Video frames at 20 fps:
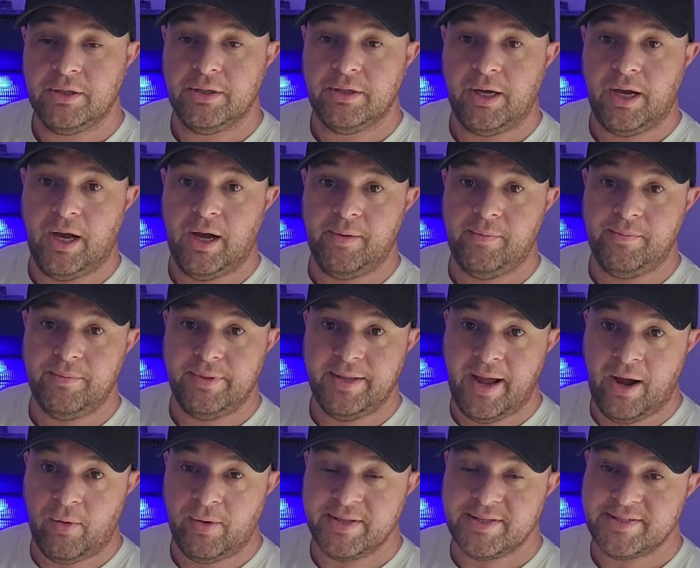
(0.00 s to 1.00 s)
Um,
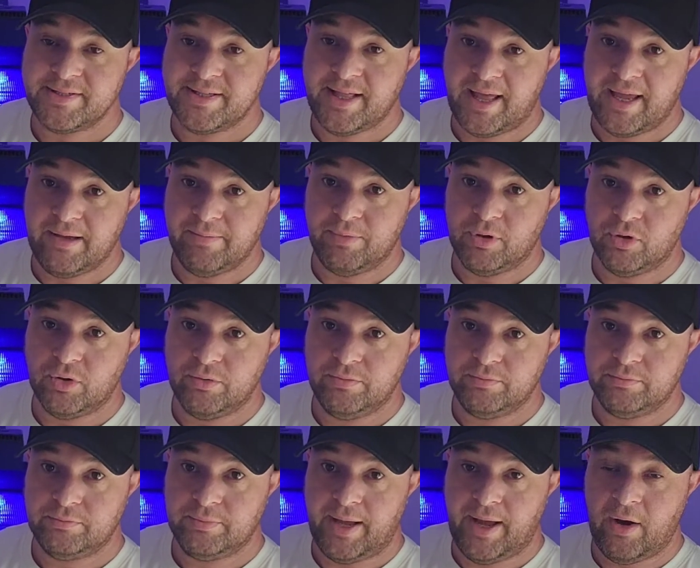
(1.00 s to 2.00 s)
now it's stable.
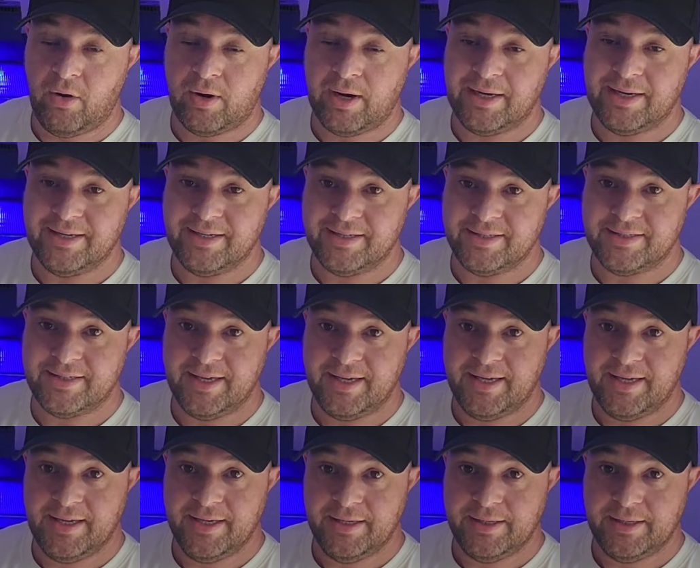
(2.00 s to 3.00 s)

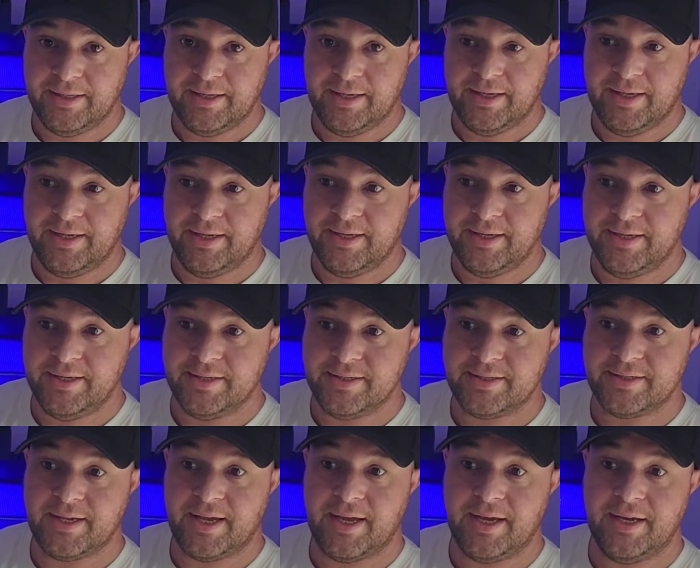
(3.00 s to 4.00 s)
Alkalinity
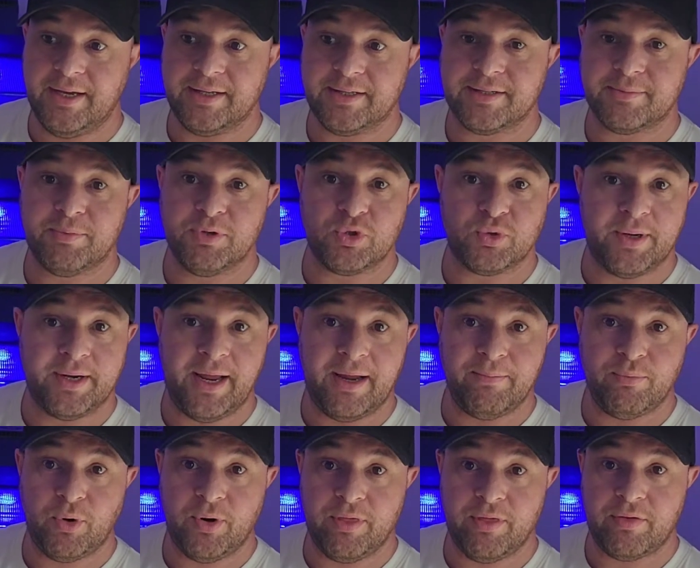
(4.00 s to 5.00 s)
is at between
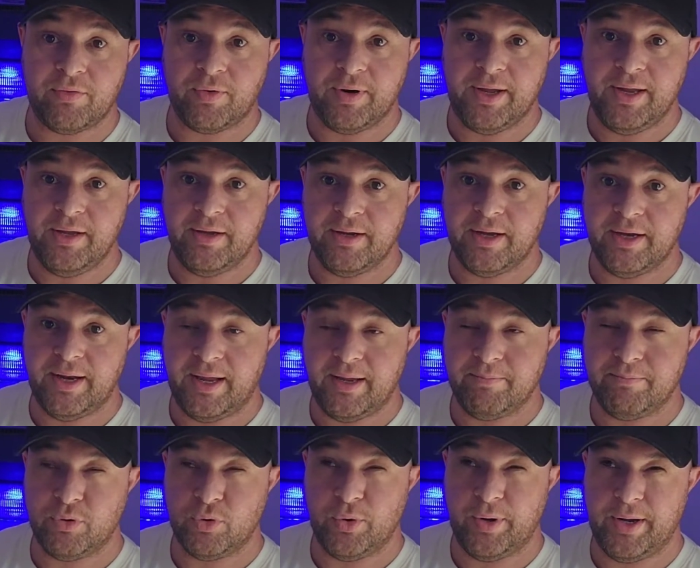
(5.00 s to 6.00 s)
8.3 and
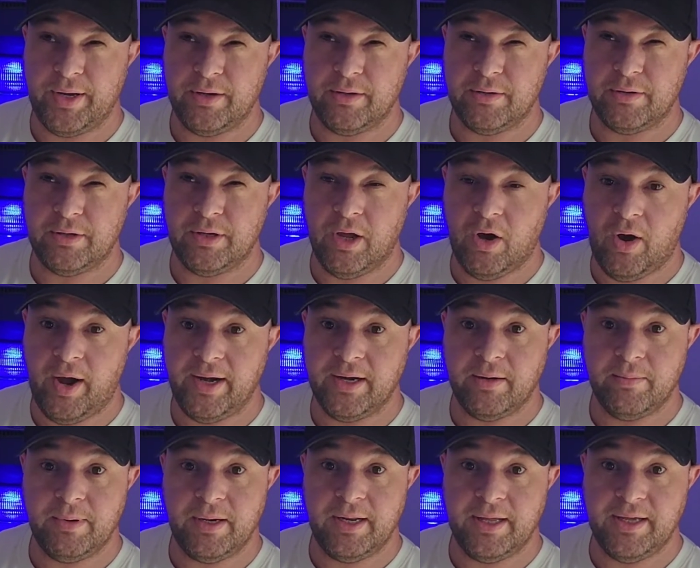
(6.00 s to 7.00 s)
8.9, I
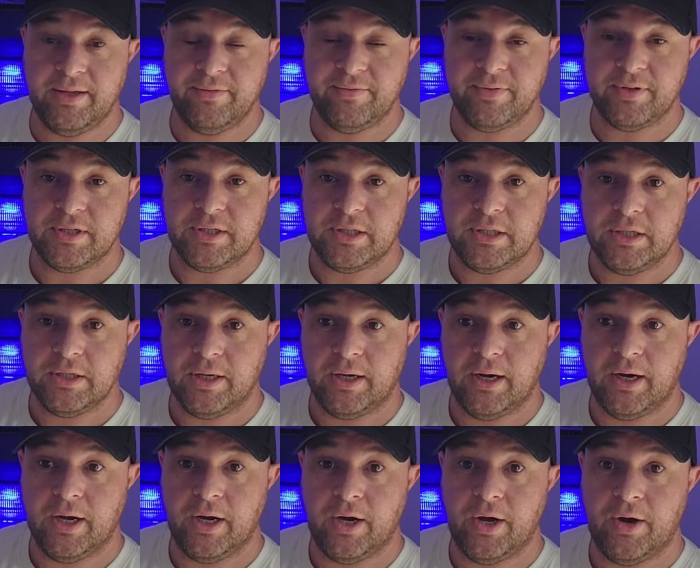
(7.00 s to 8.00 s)
believe
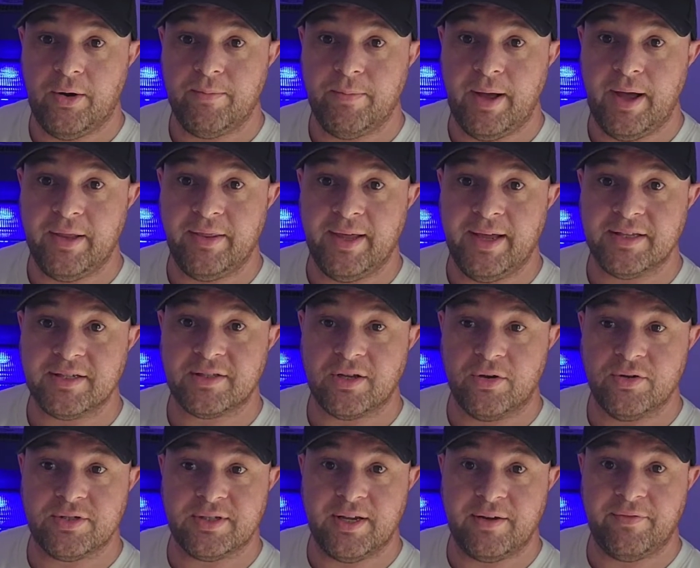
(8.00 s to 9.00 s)
um, and that's
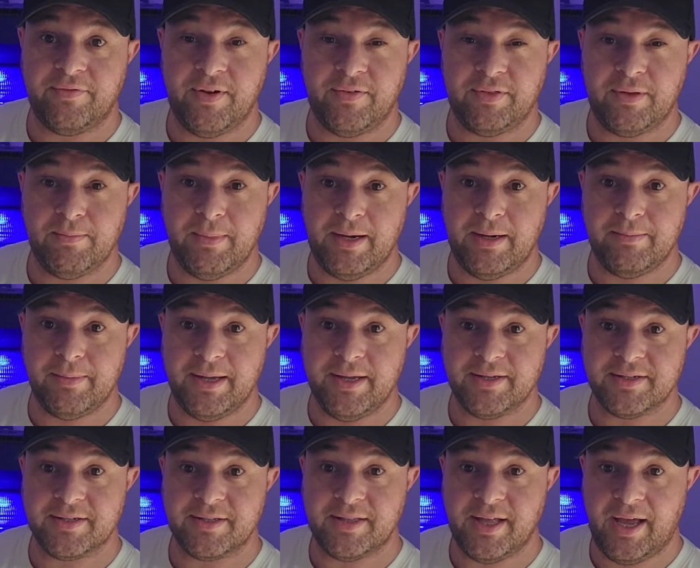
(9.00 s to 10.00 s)
dosing 50
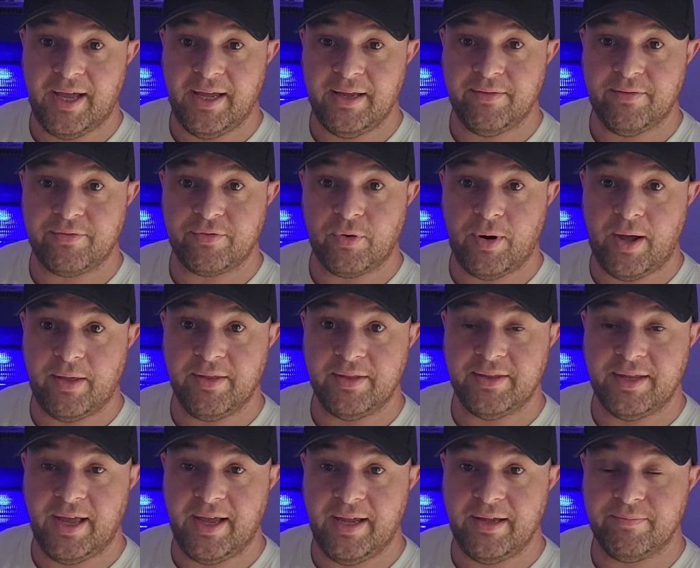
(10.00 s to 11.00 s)
millimeters a day throughout the
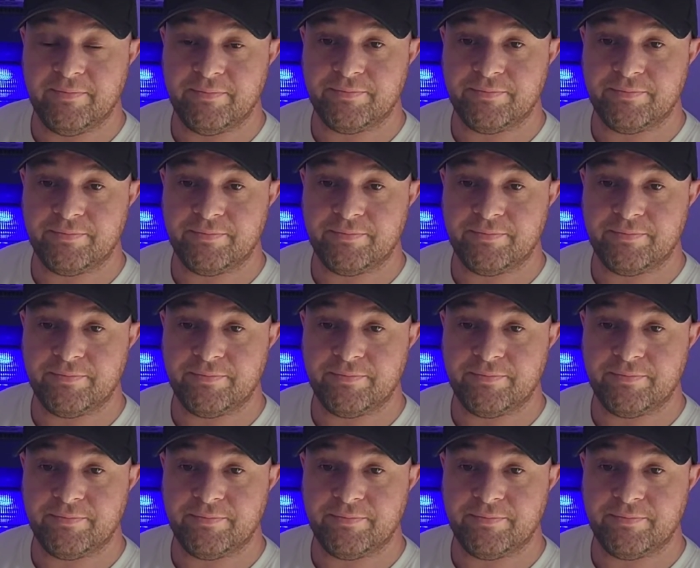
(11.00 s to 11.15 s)
day.